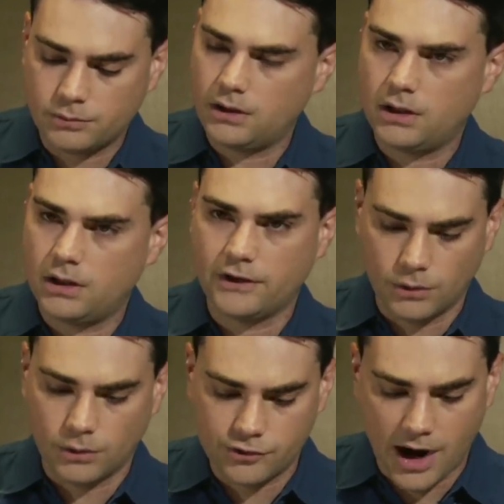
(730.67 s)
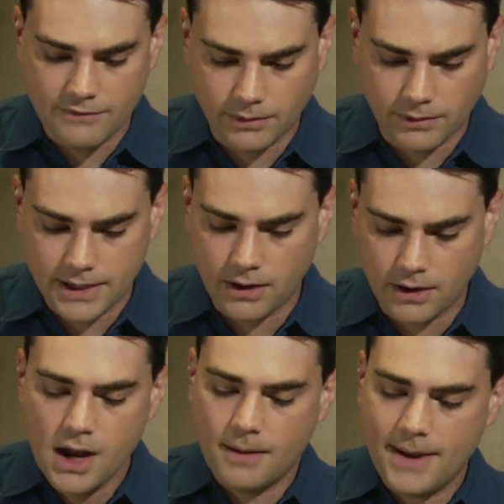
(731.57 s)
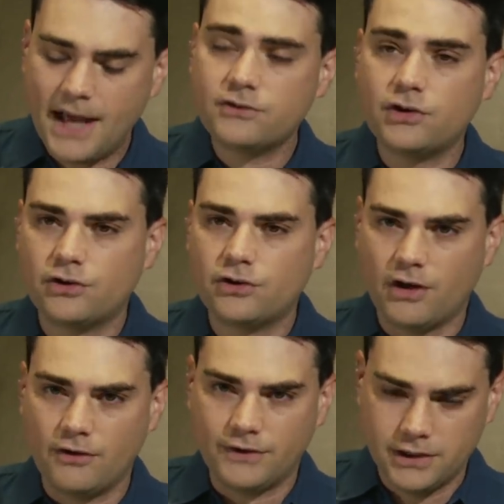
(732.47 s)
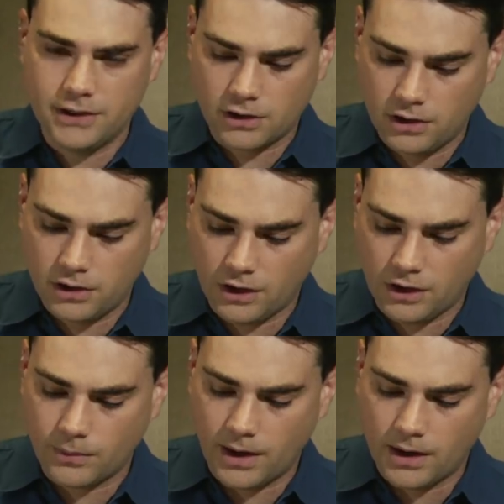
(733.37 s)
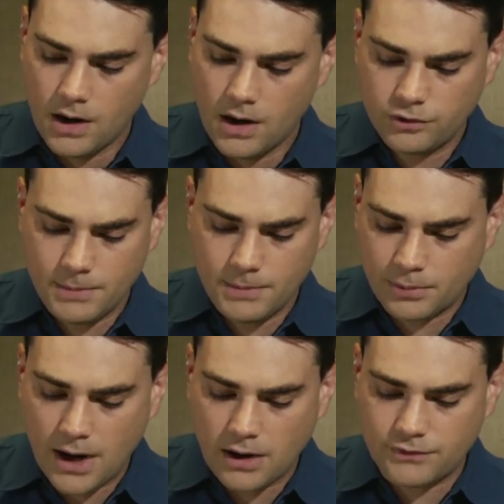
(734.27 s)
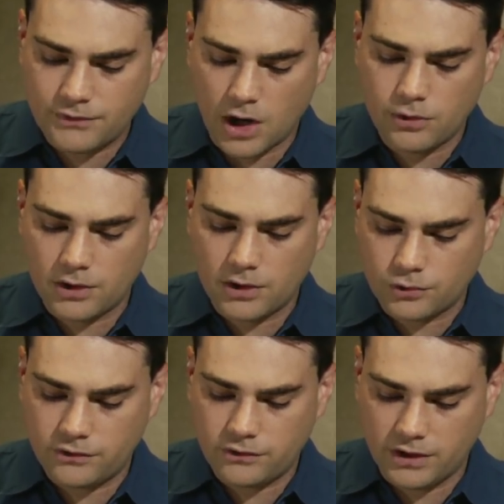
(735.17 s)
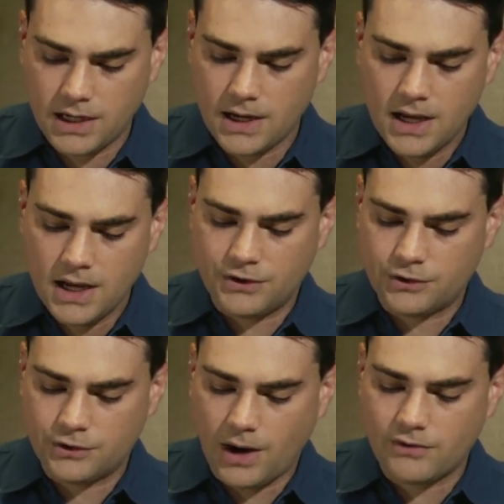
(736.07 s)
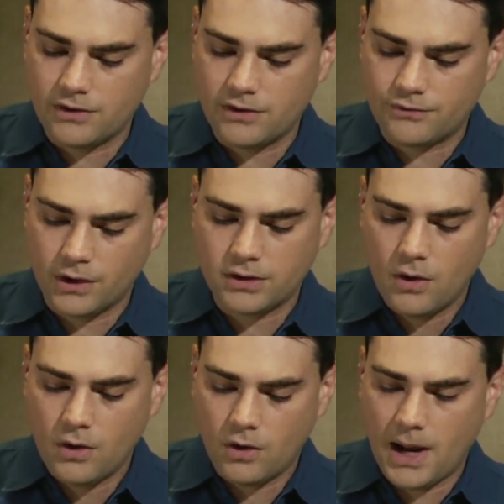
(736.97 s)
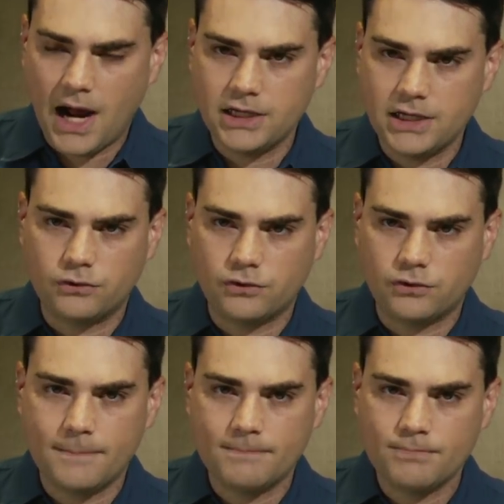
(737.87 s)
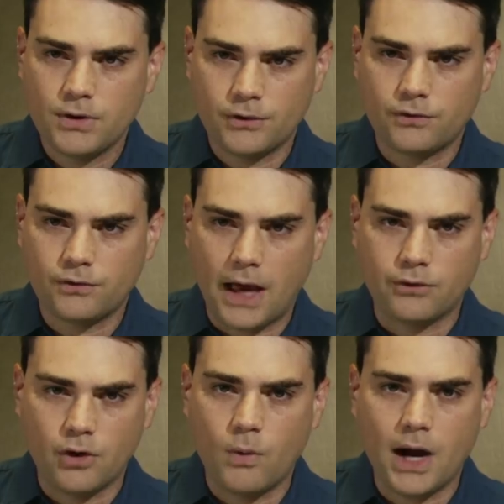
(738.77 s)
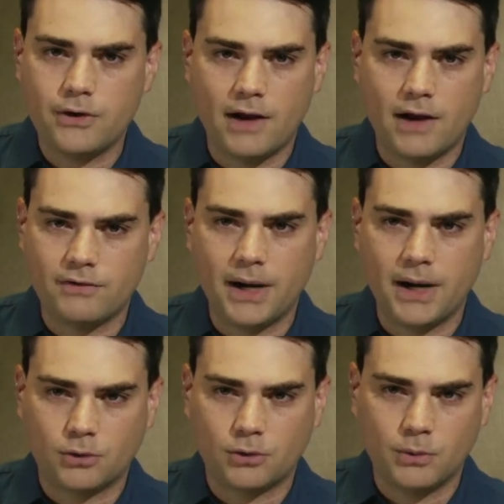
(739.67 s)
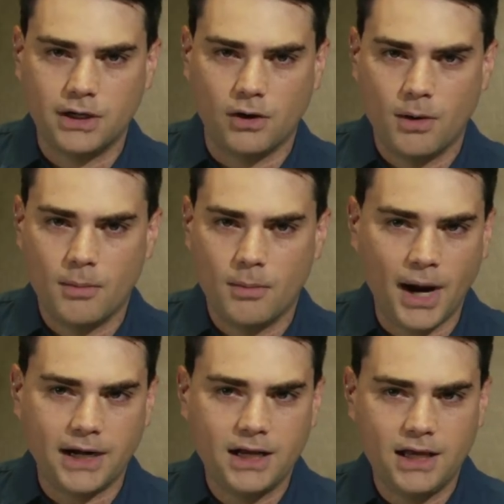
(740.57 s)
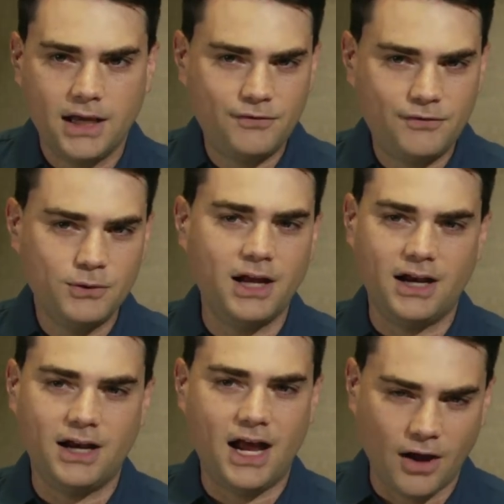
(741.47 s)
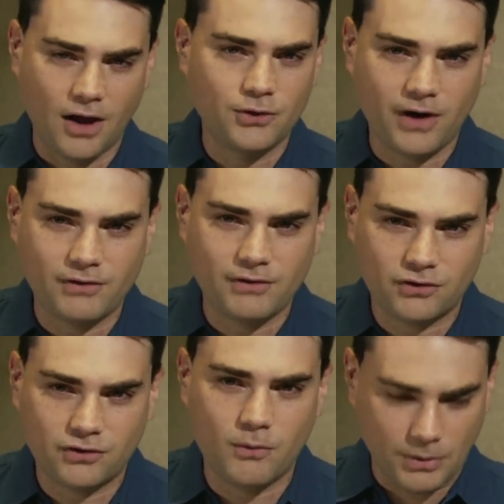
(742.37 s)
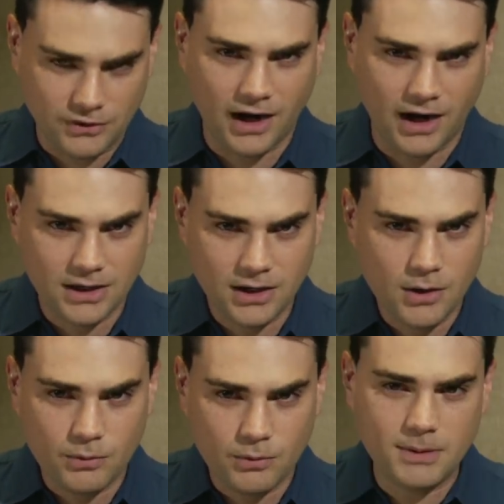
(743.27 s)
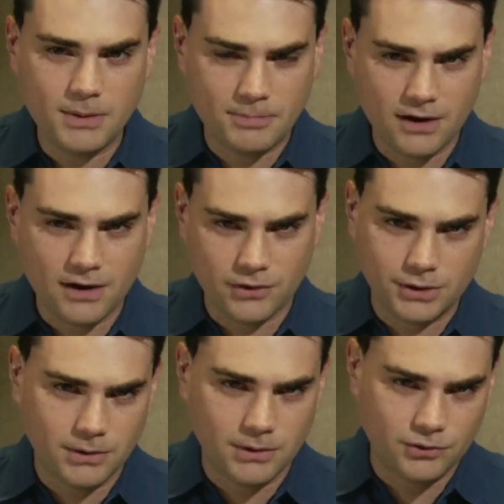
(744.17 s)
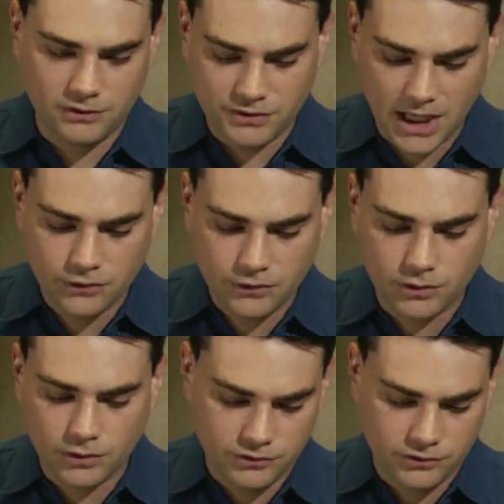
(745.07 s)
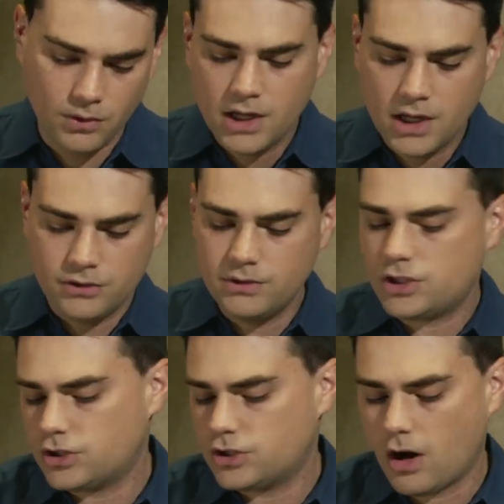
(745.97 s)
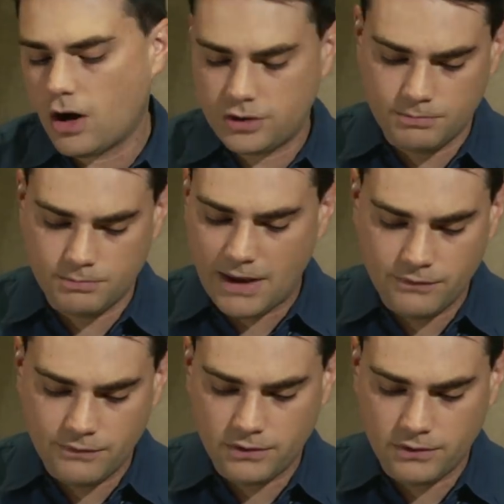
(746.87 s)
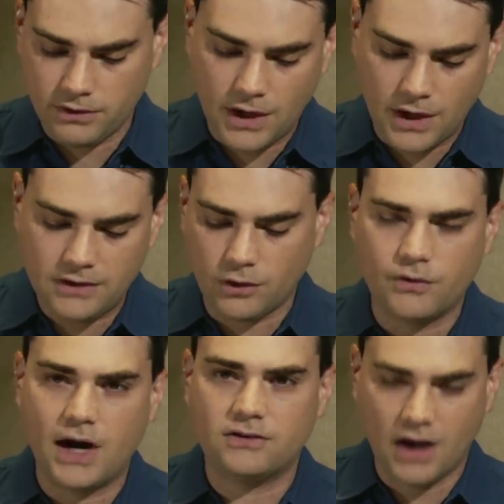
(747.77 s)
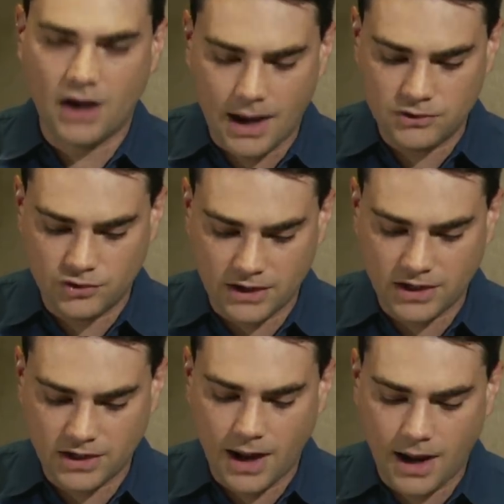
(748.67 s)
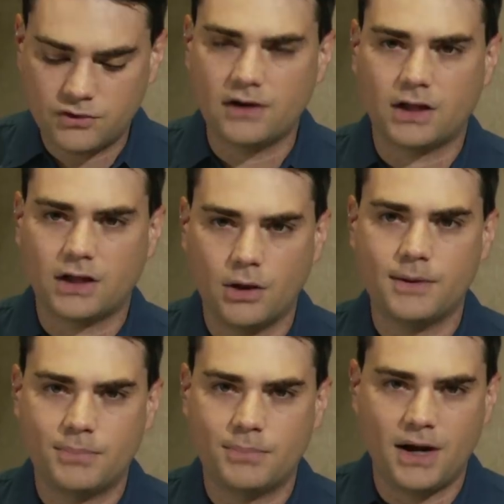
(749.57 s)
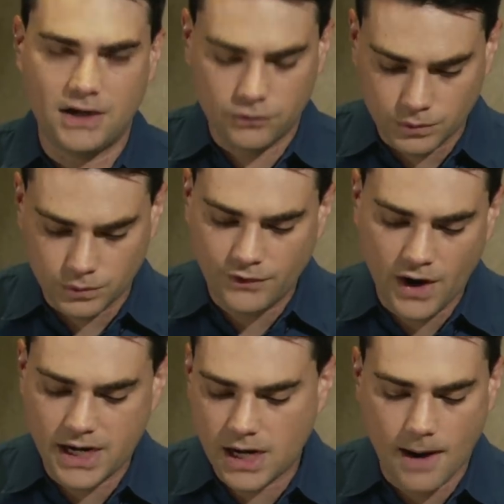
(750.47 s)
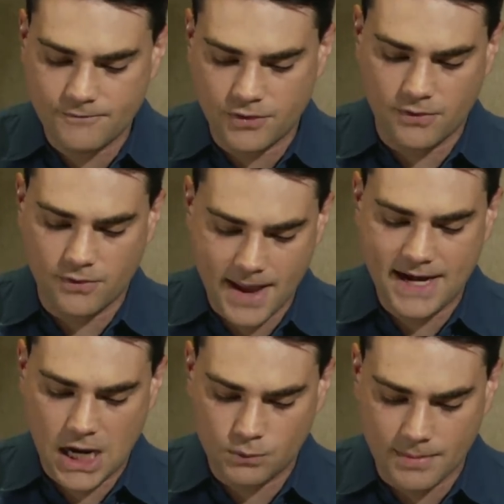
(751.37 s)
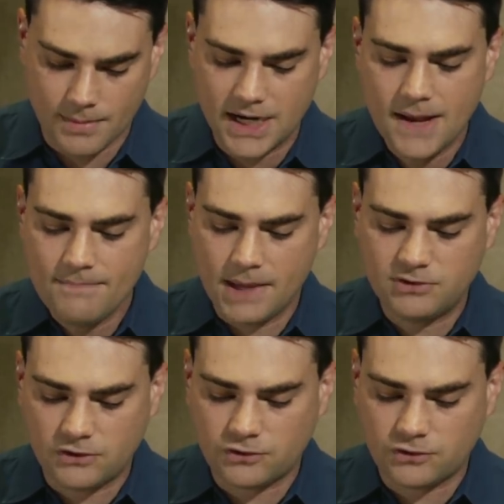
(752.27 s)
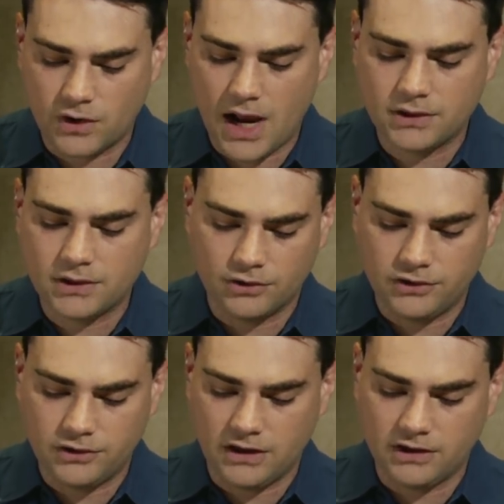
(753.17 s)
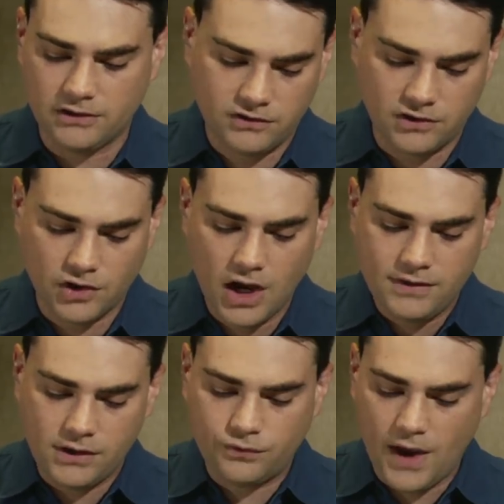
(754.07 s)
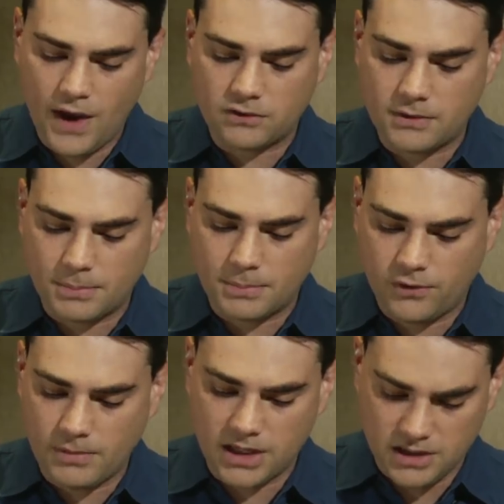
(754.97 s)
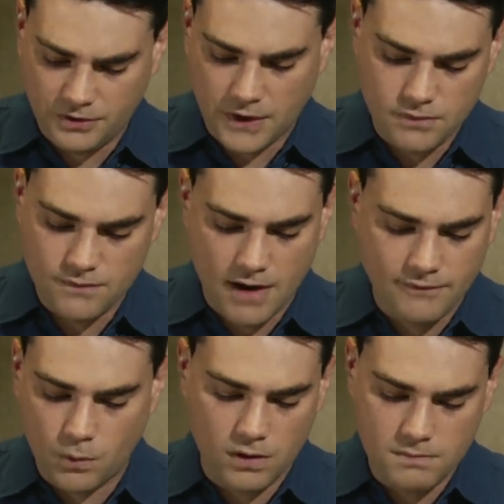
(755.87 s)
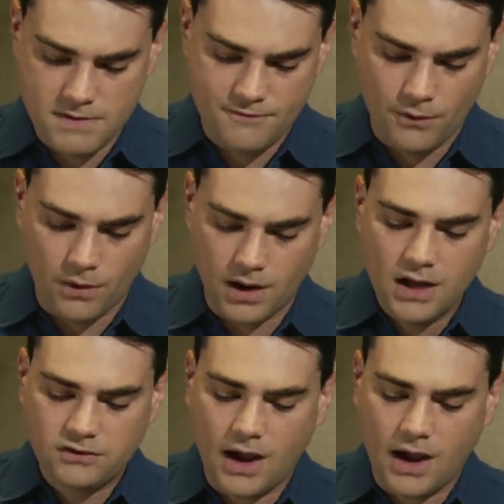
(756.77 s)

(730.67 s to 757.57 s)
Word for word: Well, unless you are driving right now. Imagine yourself in your current underwear. Would you be proud of your underwear choice today if the driver in front or behind you saw it? First of all, I don't know why you'd have your butt out the window, but if you did and the other drivers saw what was on it, would you be proud of your underwear choice? If the answer is no, you need to talk to my to the friends over at Tommy John. Tommy John is the clothing brand that is redefining comfort for men and women. They obsess over every little detail and stitch. They use fabrics that perform like nothing you've ever worn before.